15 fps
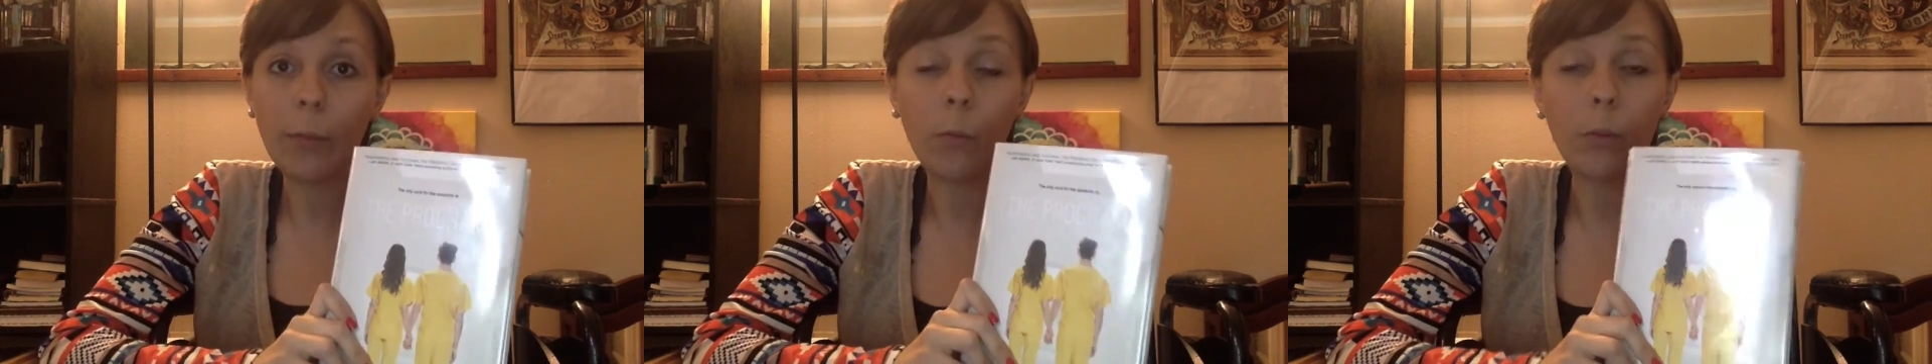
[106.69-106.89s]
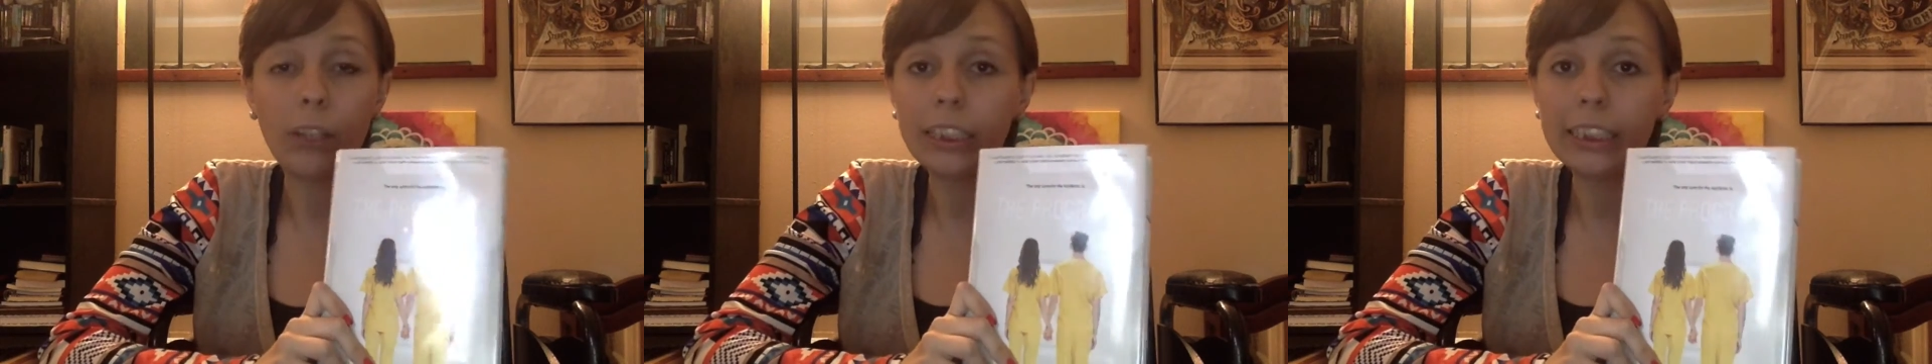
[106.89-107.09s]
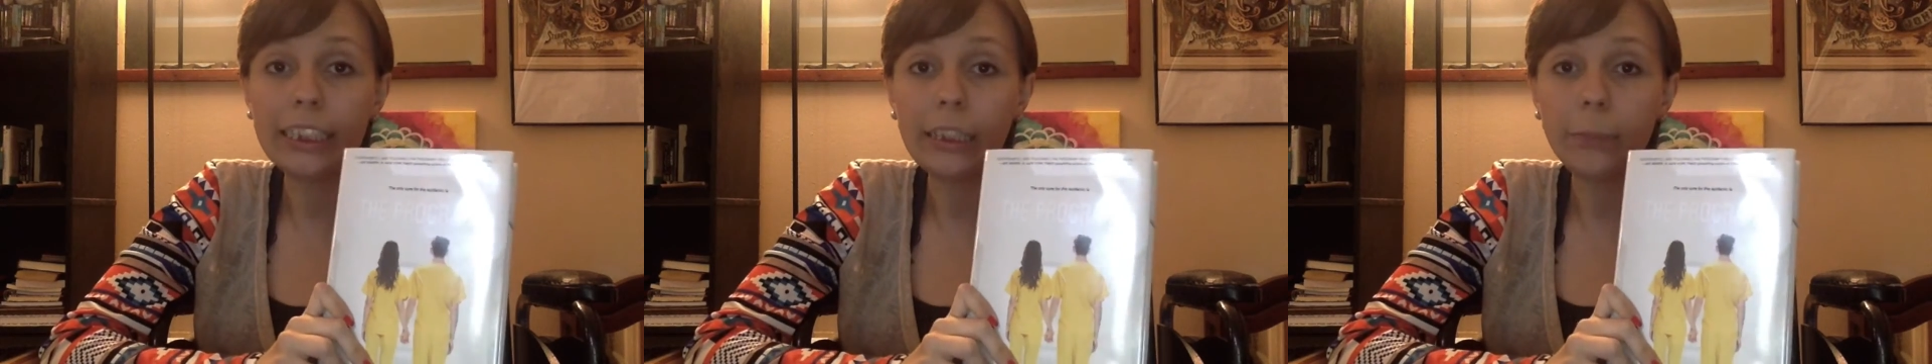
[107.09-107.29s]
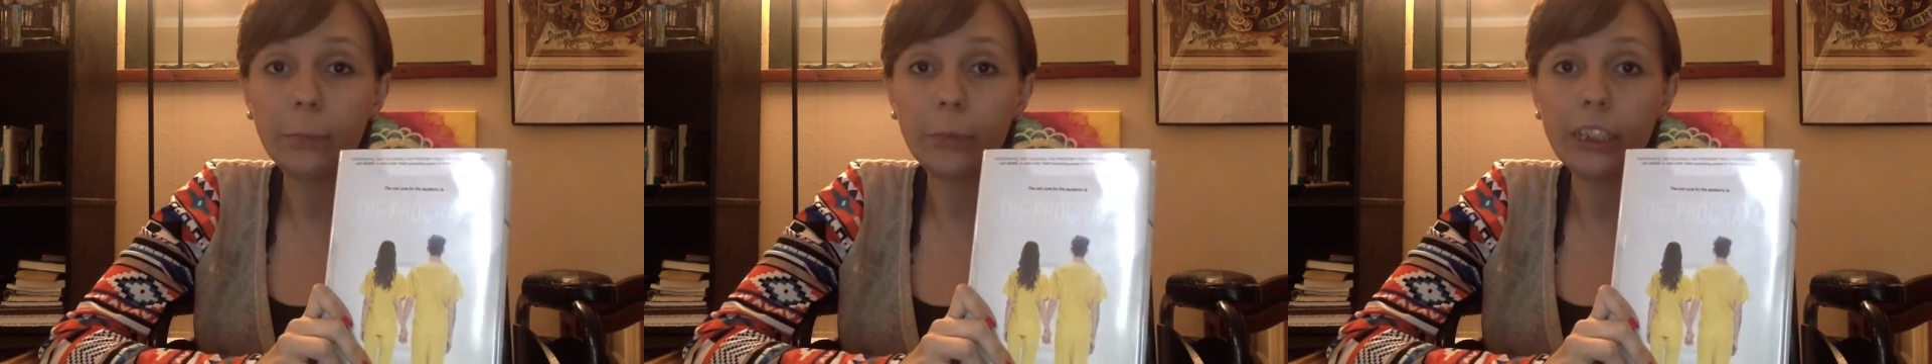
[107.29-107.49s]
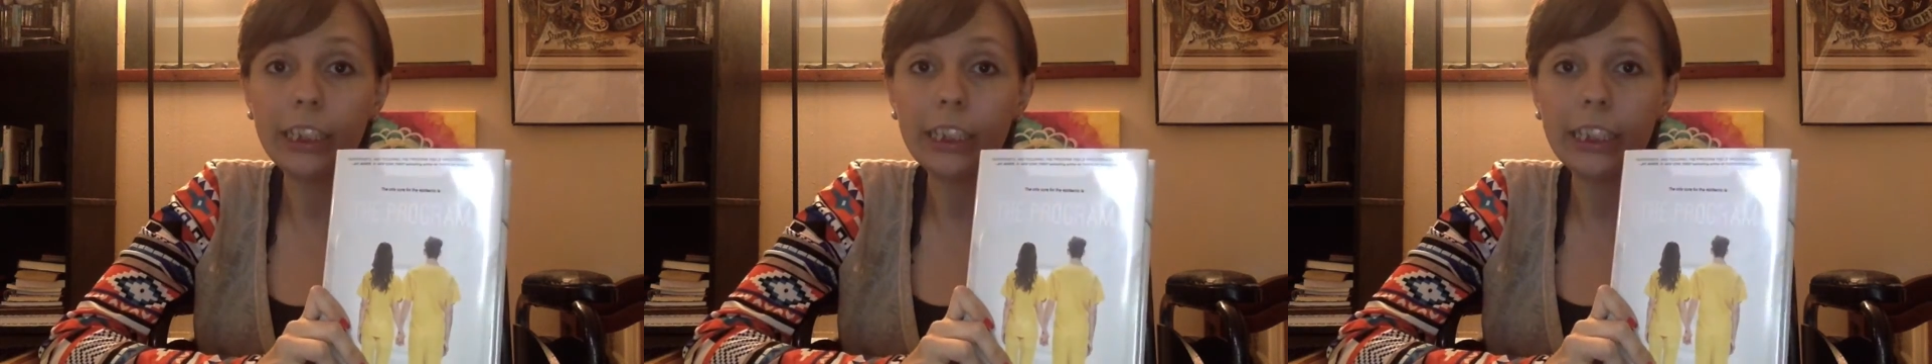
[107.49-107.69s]
I wanted to keep
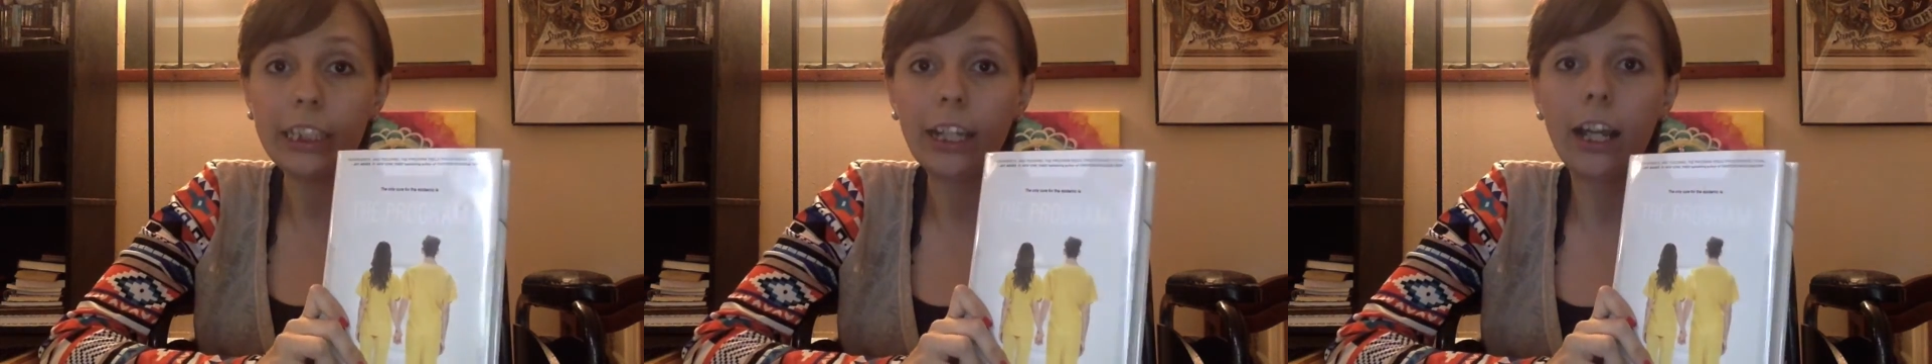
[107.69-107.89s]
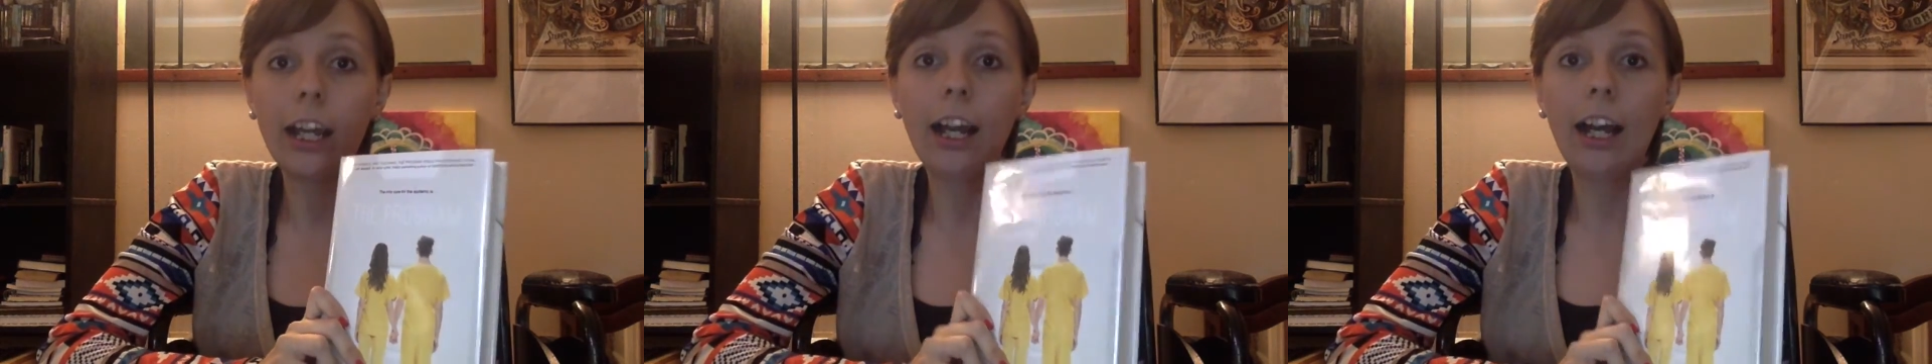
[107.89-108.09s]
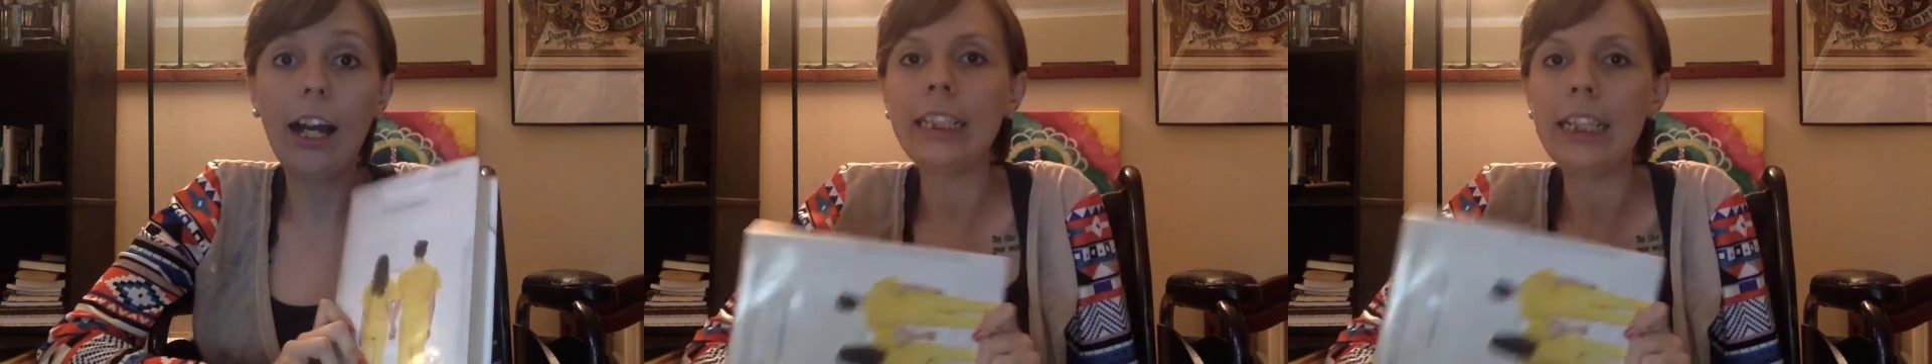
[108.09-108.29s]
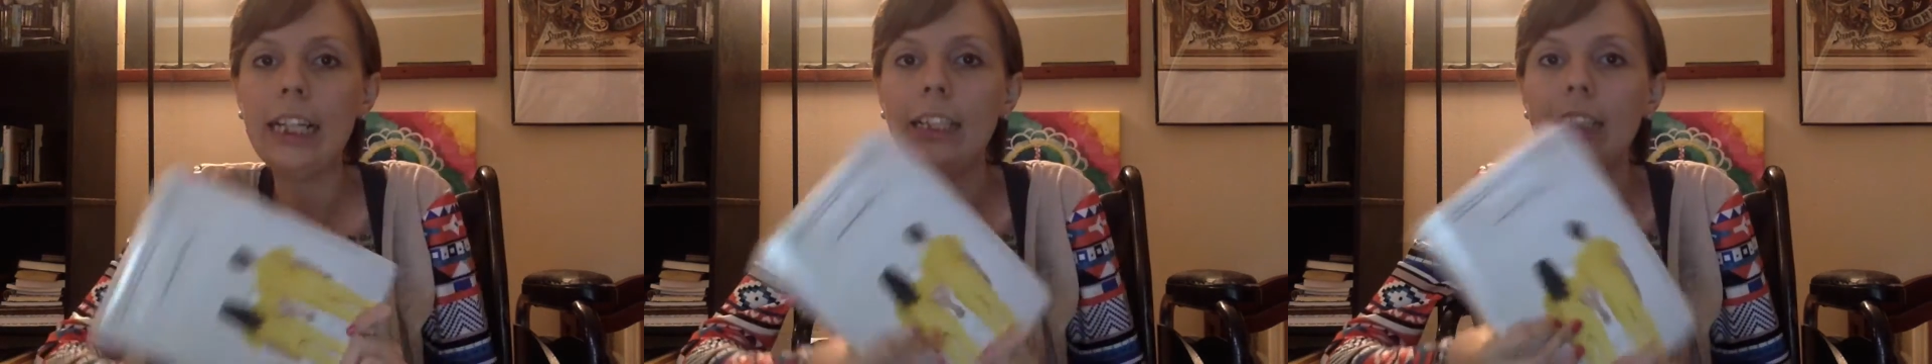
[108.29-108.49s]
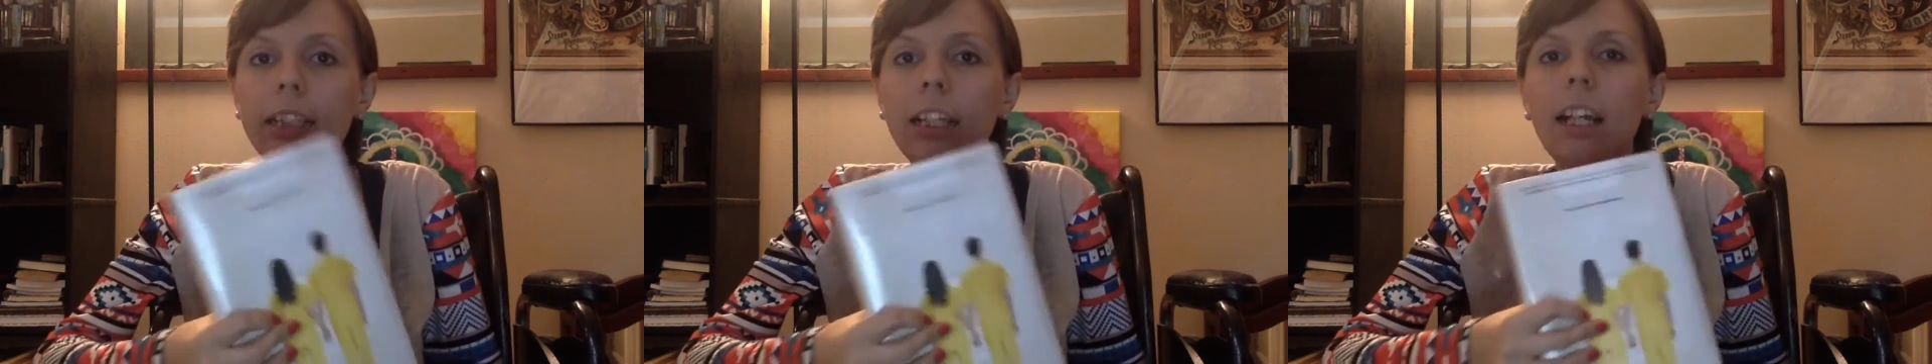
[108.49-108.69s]
reading,
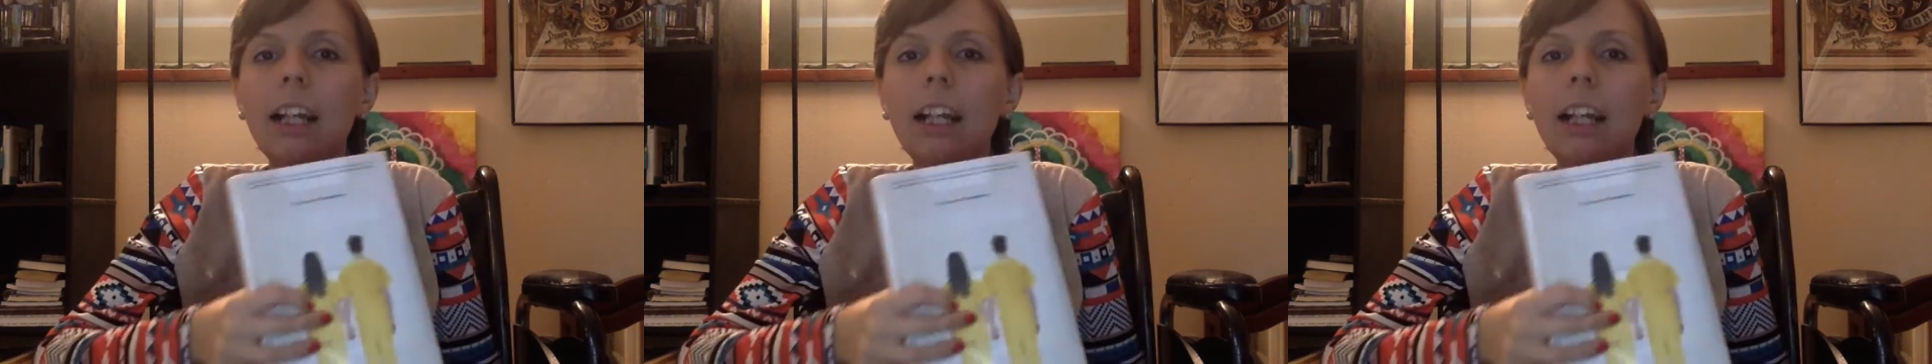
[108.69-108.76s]
and